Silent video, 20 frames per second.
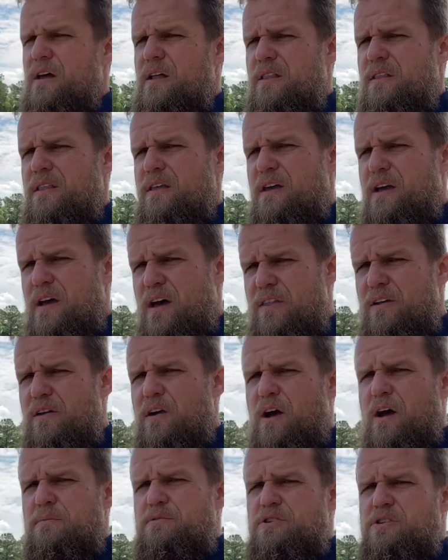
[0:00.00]
The other
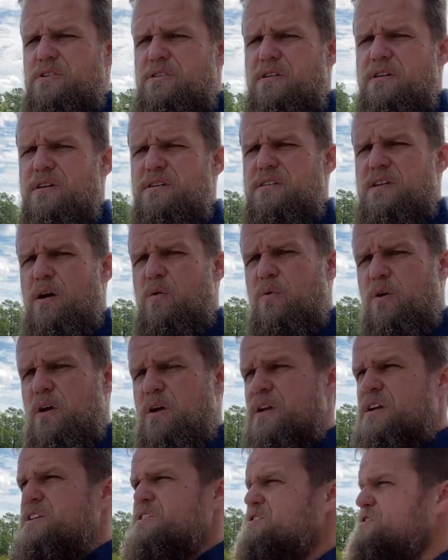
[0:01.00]
option is that we're
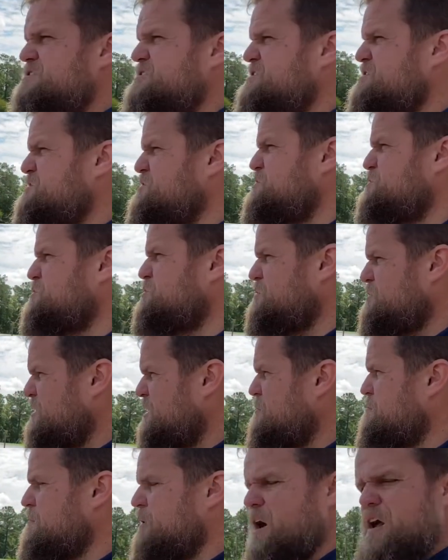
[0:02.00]
going to do
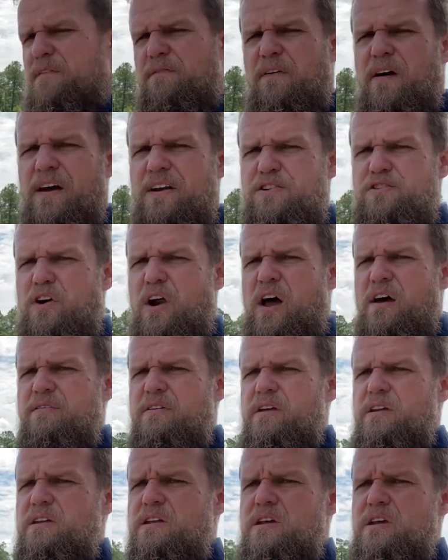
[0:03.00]
a modified
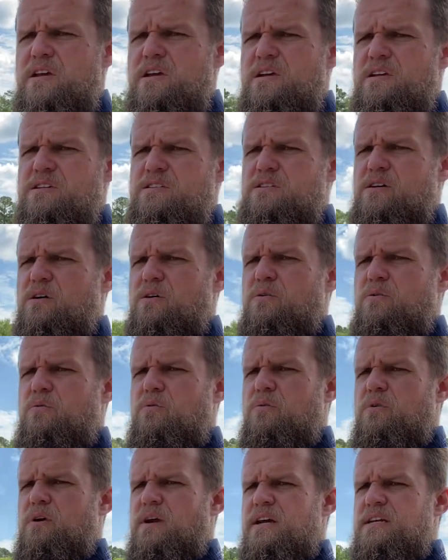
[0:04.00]
drive-in. So
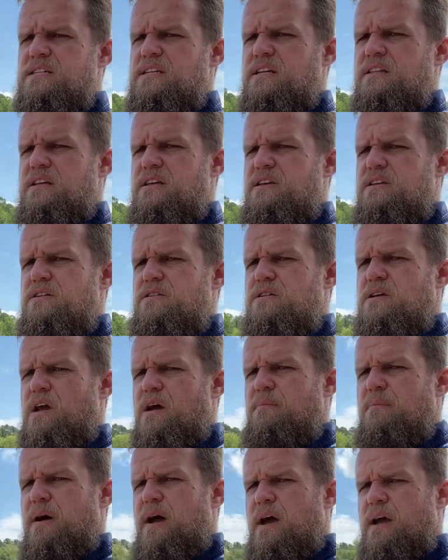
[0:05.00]
we're asking that you
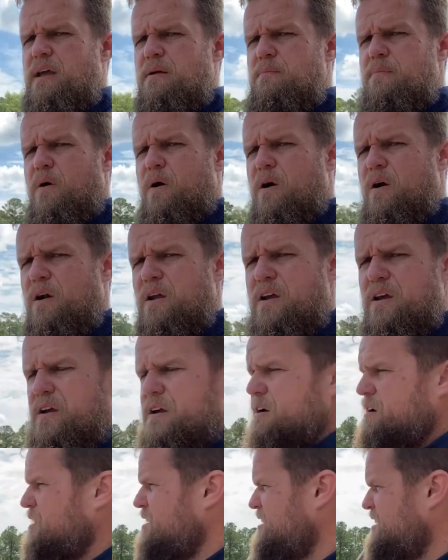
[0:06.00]
come back and park
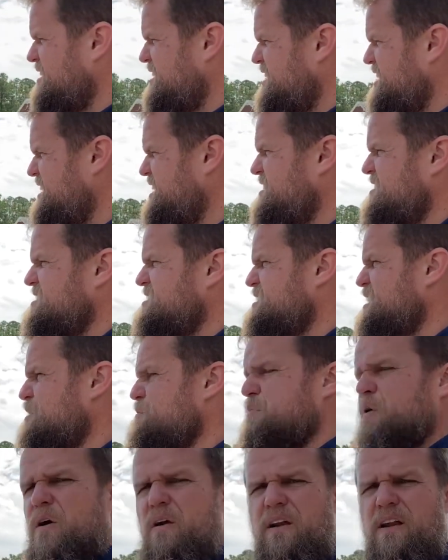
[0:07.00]
in the
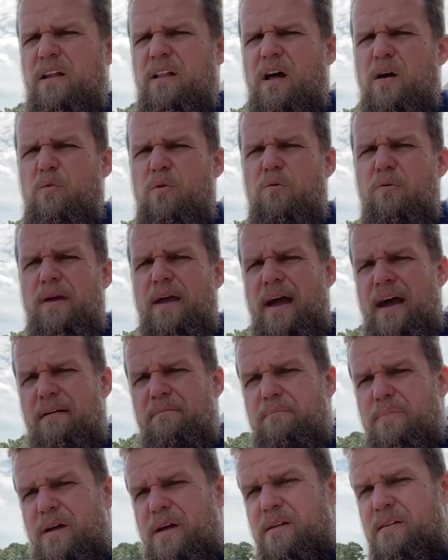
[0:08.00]
same parking lot where we
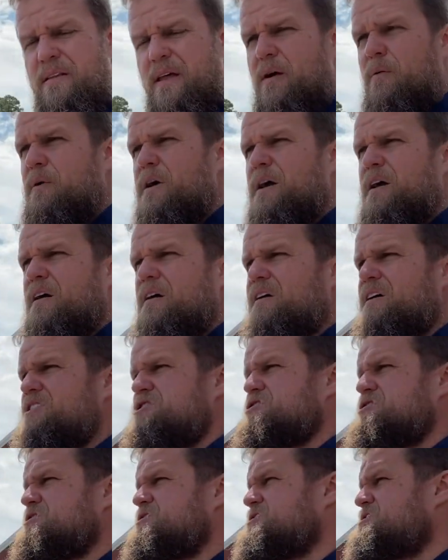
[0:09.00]
have been. That way our
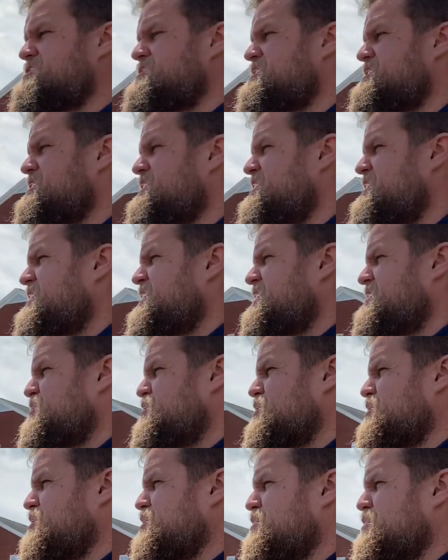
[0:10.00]
ushers
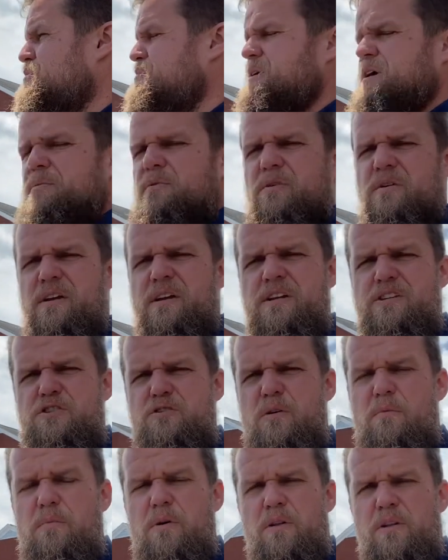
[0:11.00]
will be able to get
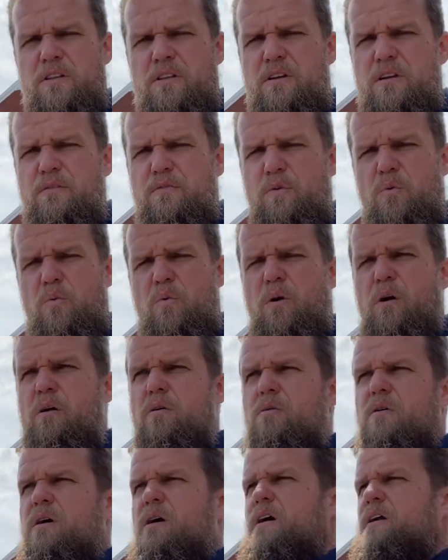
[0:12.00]
you a bulletin if you want
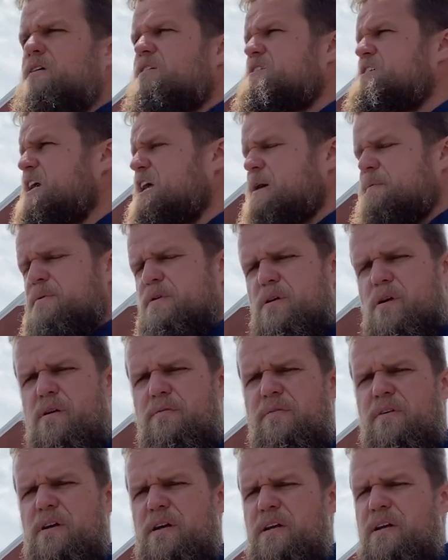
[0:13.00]
one, or take up an
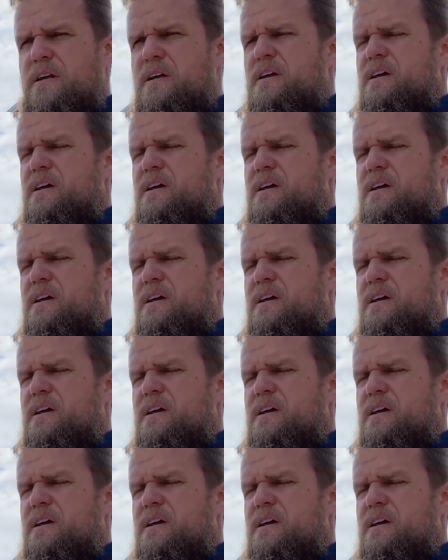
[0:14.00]
offering.